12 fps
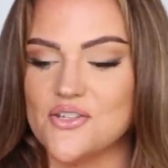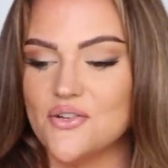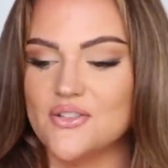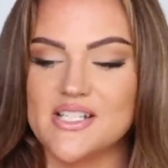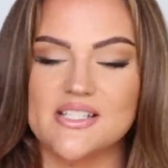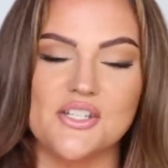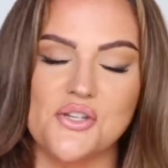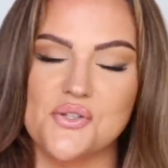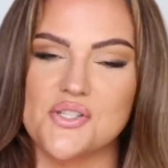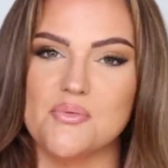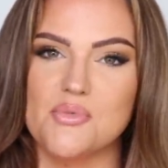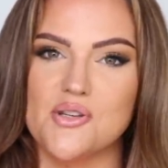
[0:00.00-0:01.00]
You don't need to
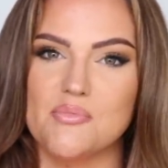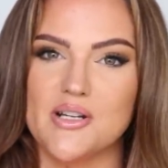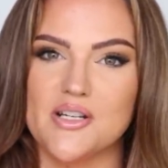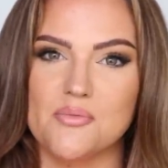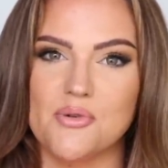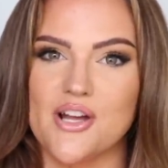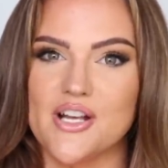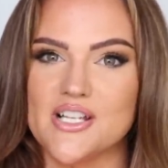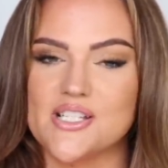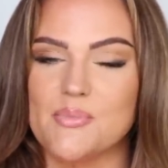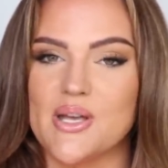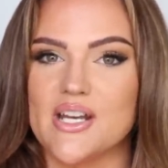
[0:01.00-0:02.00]
use the Beauty Blender
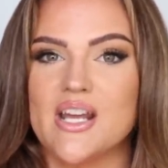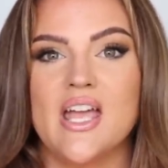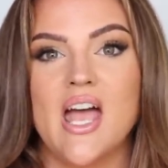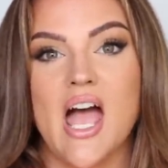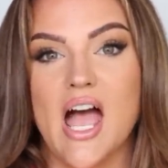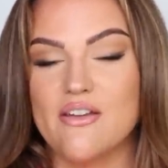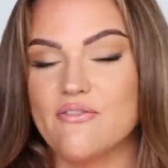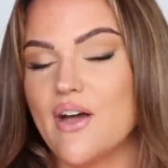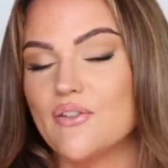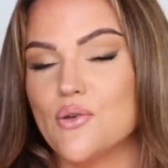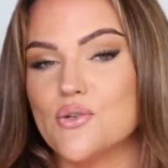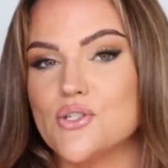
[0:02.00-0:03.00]
products, but I
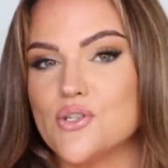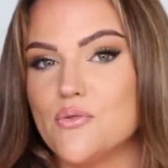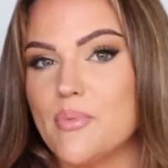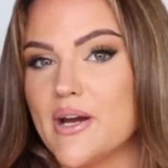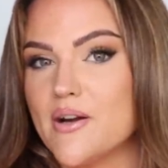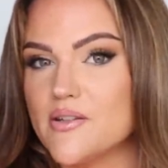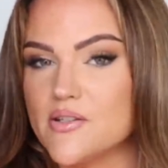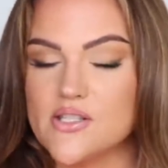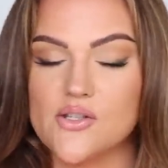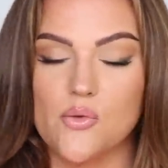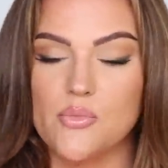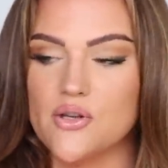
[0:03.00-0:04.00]
found those two pair
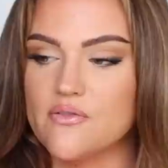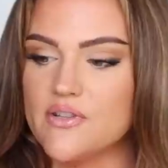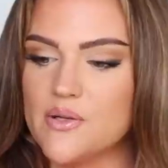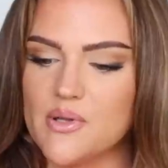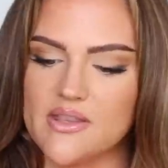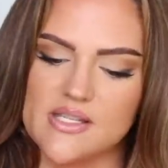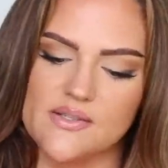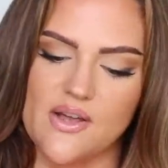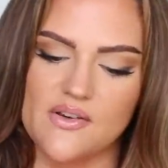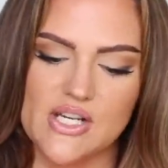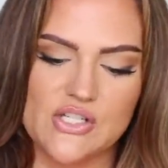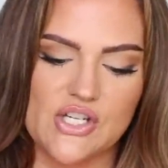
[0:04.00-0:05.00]
so beautifully with this
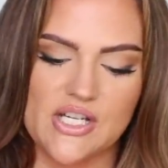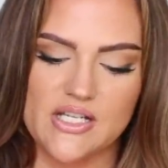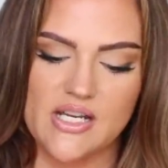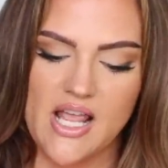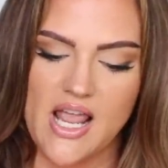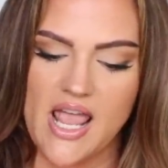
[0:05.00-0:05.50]
foundation.